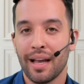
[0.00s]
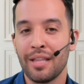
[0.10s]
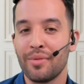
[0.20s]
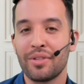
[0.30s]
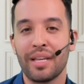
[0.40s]

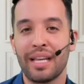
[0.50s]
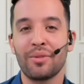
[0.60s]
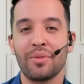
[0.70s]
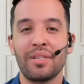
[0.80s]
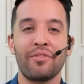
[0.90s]
And
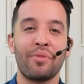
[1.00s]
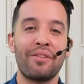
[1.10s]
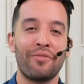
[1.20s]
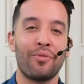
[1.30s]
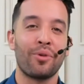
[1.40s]
this was even
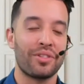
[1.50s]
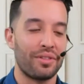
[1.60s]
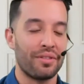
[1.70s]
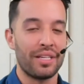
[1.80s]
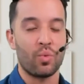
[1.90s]

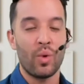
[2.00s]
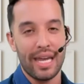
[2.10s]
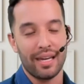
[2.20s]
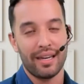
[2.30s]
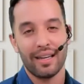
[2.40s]
reinforced this
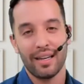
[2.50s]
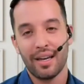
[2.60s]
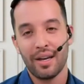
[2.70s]
week